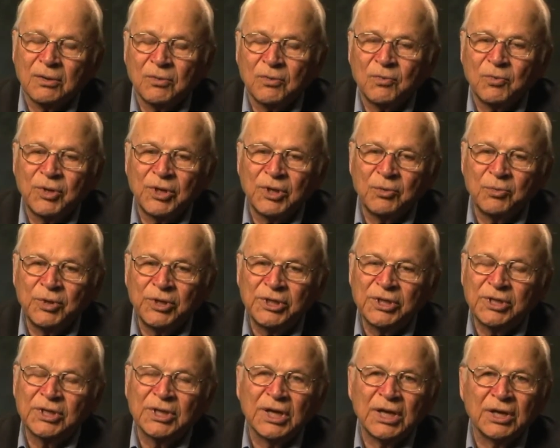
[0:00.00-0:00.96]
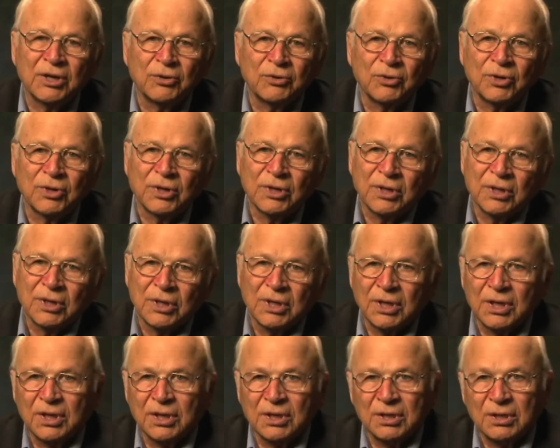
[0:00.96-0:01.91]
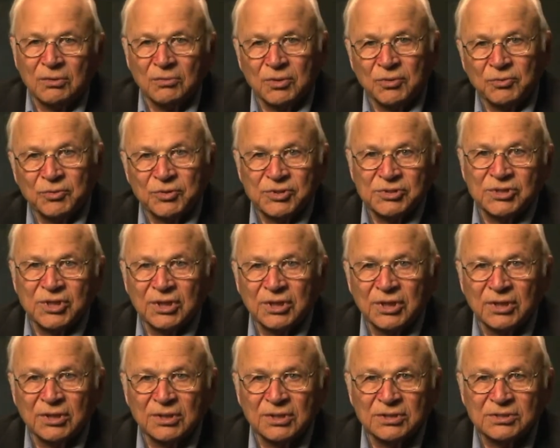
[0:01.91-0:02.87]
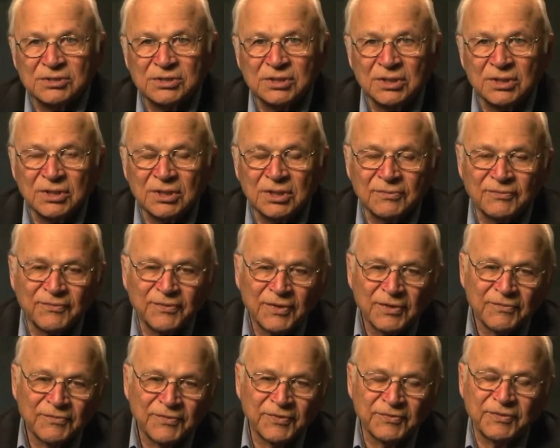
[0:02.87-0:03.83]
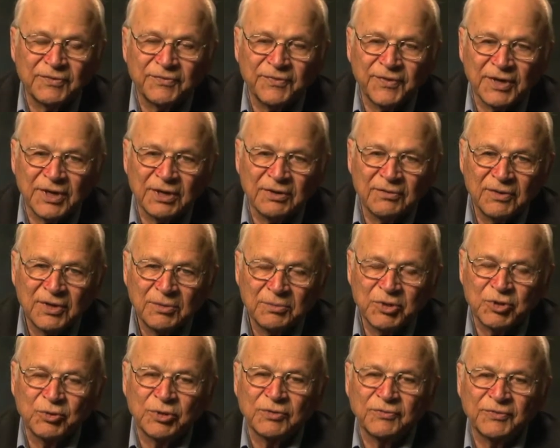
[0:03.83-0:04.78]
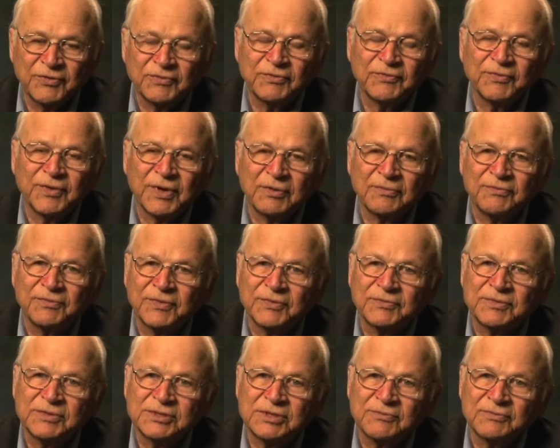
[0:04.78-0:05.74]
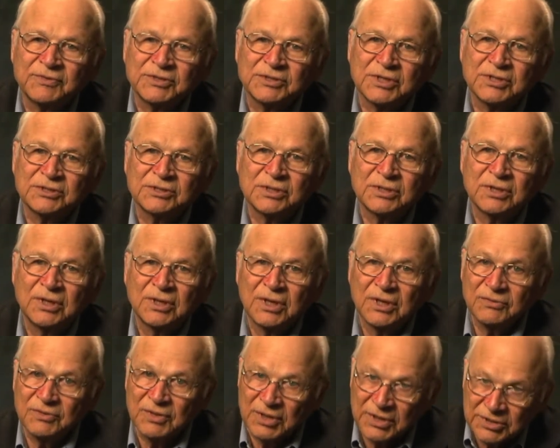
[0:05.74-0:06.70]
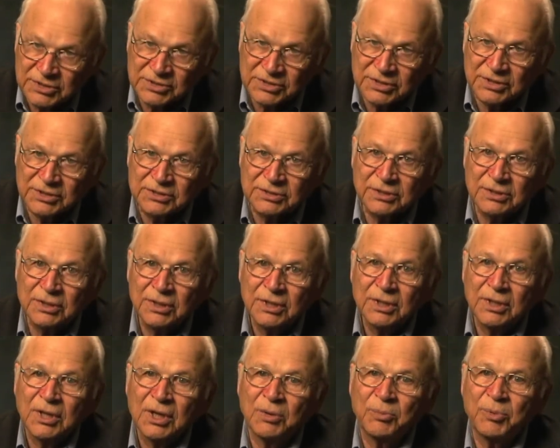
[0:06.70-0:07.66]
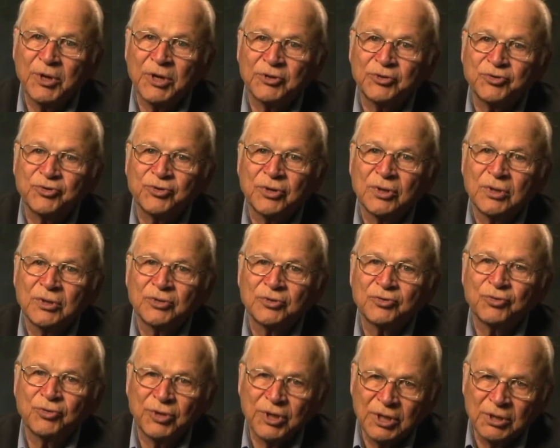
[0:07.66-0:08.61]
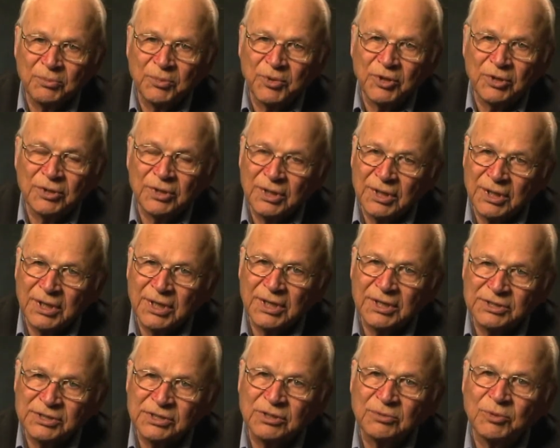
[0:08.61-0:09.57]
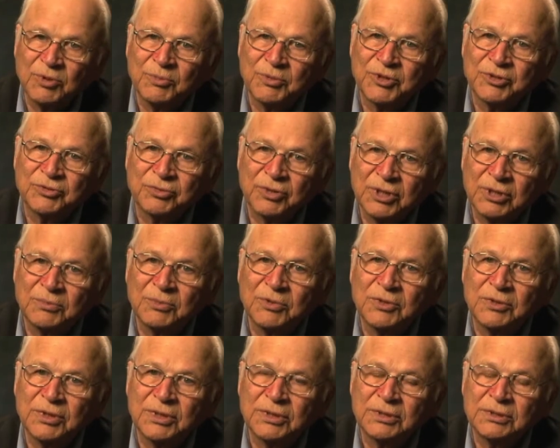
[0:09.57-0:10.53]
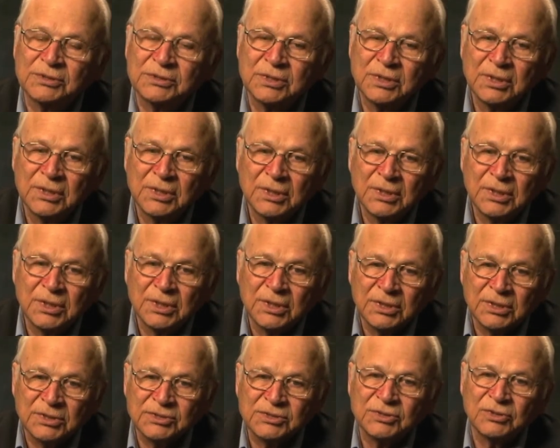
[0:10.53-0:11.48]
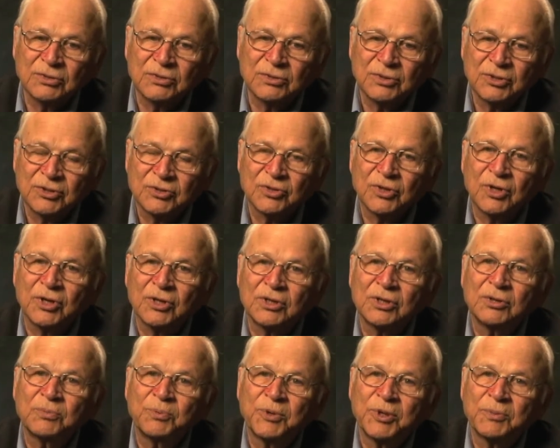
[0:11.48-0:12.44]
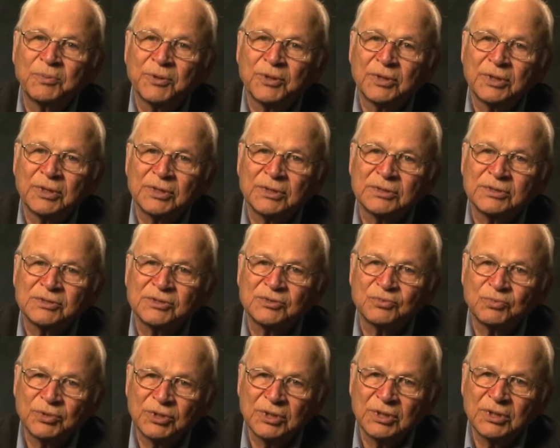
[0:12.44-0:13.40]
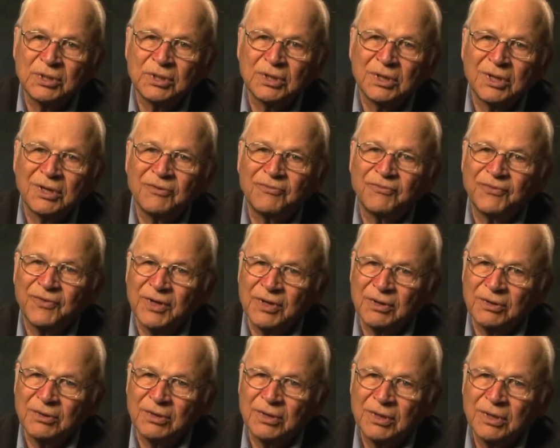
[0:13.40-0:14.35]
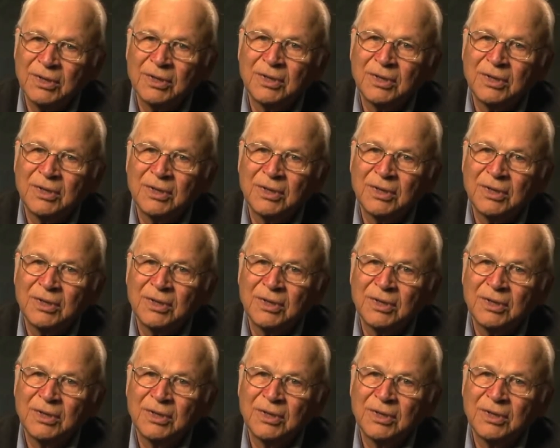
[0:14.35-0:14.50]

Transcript: we did not look at, when we were studying this in the between the 55 and 57 session of the legislature, about trainable, not educable, but trainable kids. And so talking to people in Sweden, I found